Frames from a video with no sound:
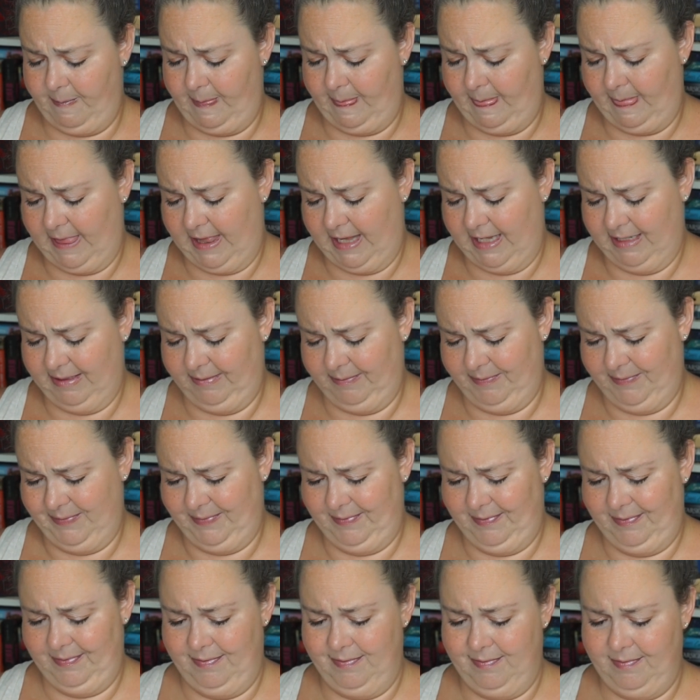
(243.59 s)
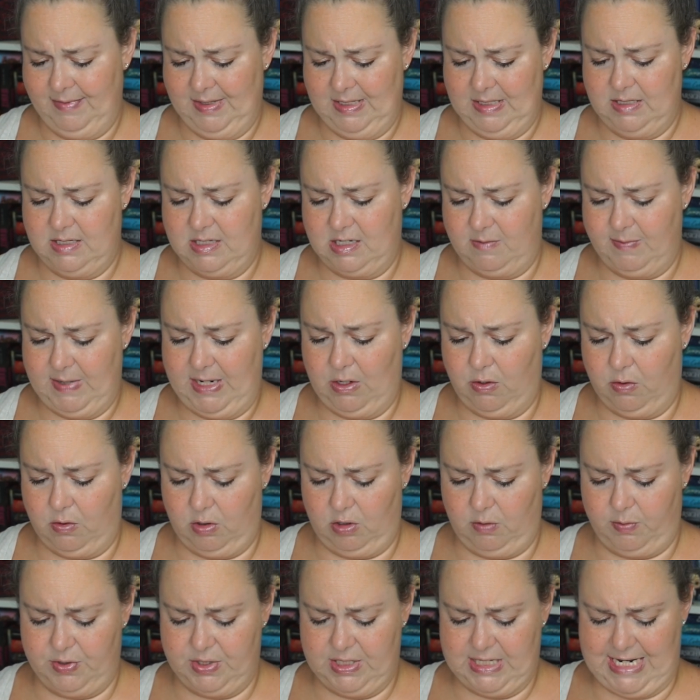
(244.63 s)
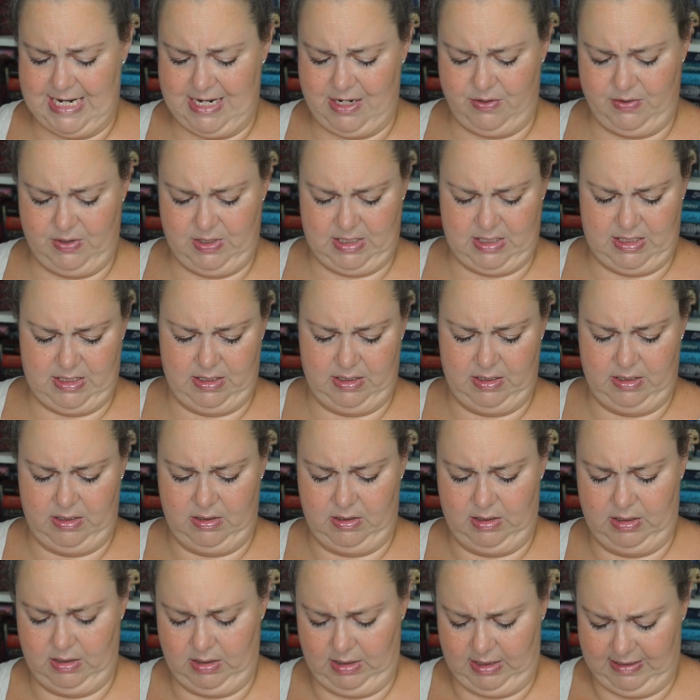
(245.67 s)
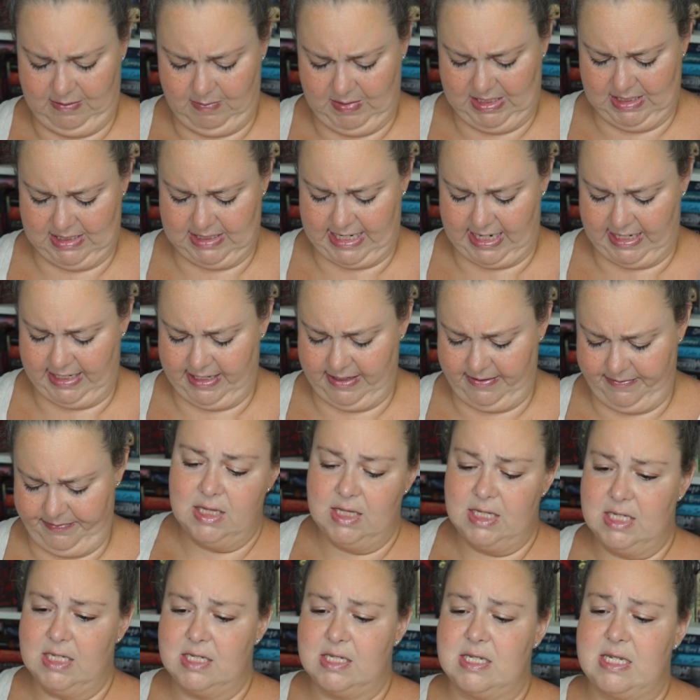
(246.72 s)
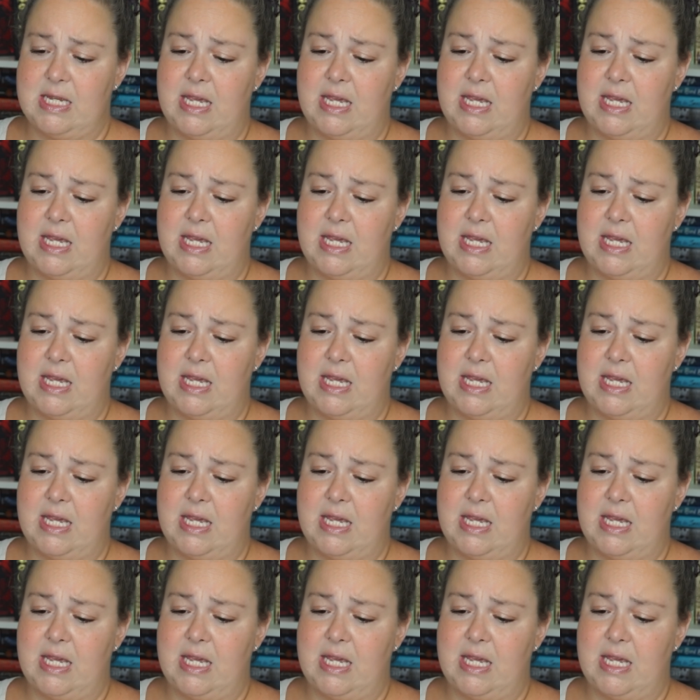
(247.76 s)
It's gonna make horrible sounds. Give me a second. This